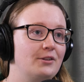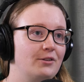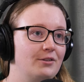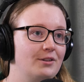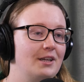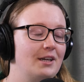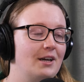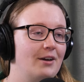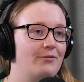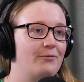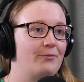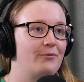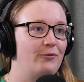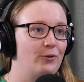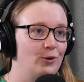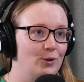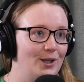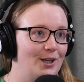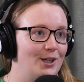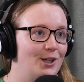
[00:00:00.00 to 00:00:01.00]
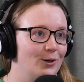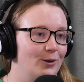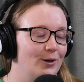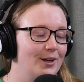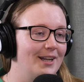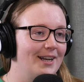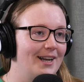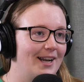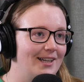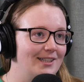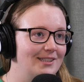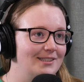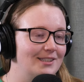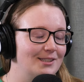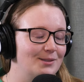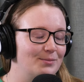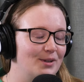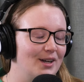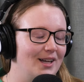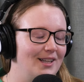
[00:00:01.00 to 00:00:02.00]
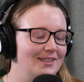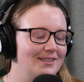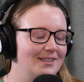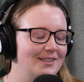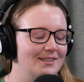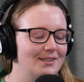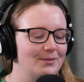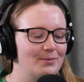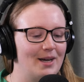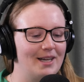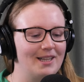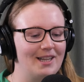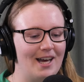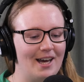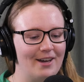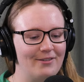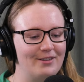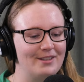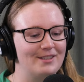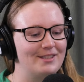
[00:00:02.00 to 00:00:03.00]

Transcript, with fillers: I don't think I've fully cured analysis paralysis in my life.